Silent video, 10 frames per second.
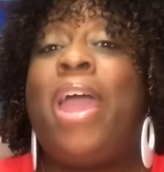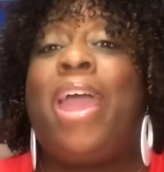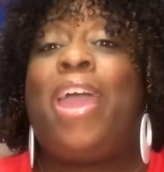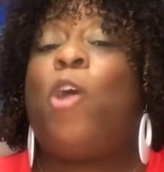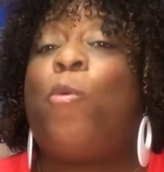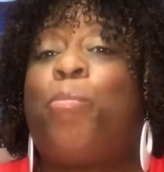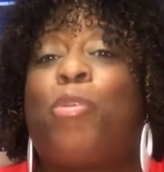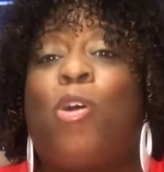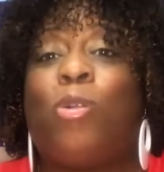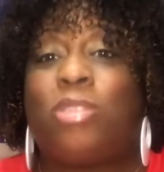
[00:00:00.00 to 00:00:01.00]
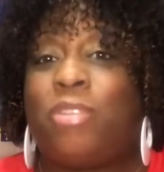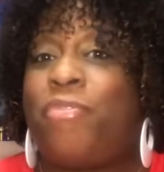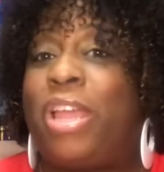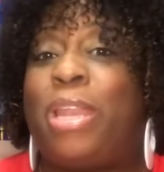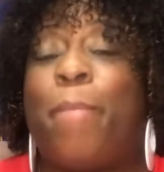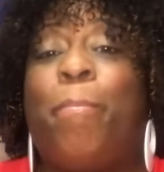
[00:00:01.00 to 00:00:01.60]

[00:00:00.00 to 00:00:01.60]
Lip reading: help cultivate and